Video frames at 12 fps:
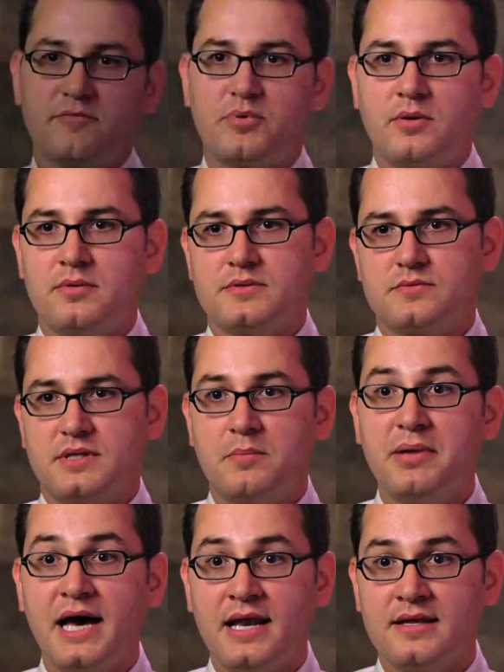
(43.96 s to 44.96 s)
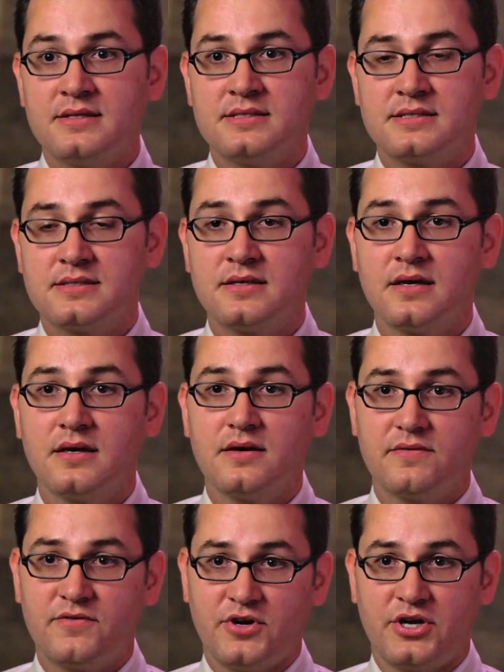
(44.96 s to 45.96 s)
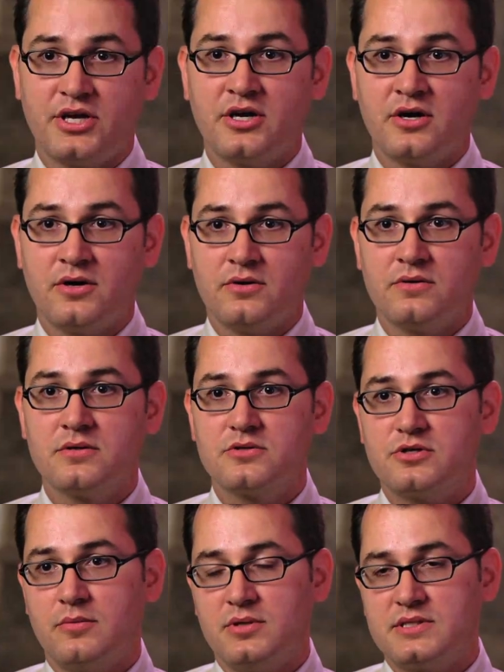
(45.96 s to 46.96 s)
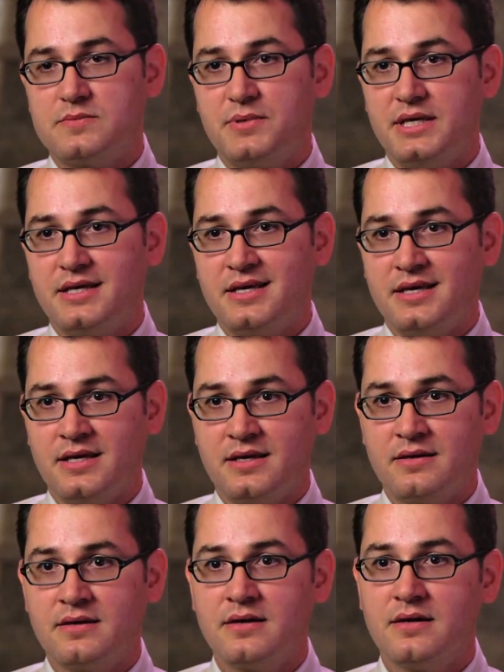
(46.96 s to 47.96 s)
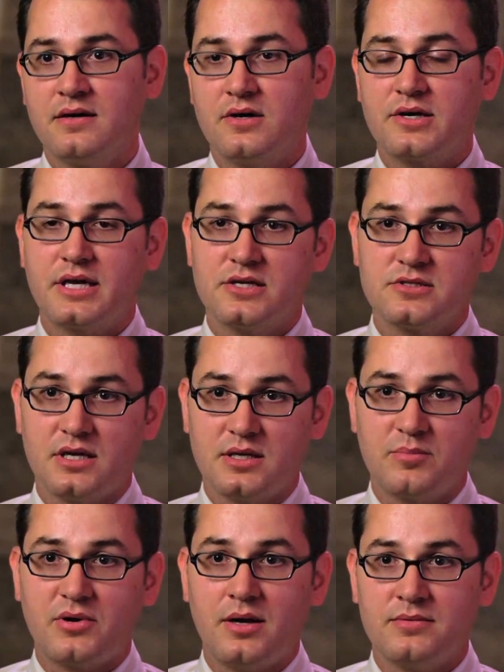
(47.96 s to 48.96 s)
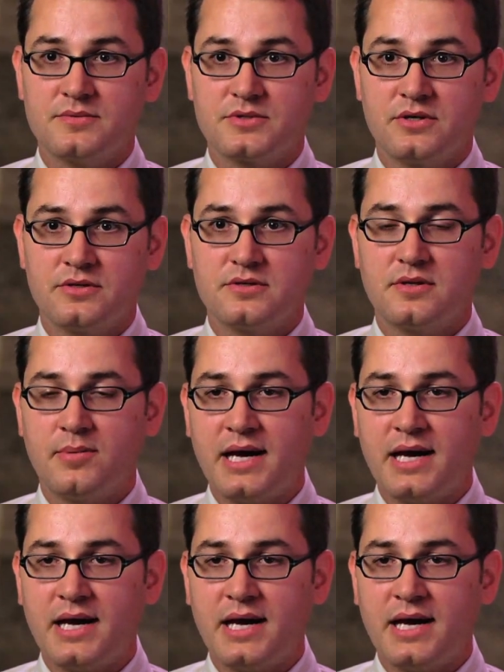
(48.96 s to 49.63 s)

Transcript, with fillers: have problems with the balance, vertigo, trouble speaking, occasionally problems going to the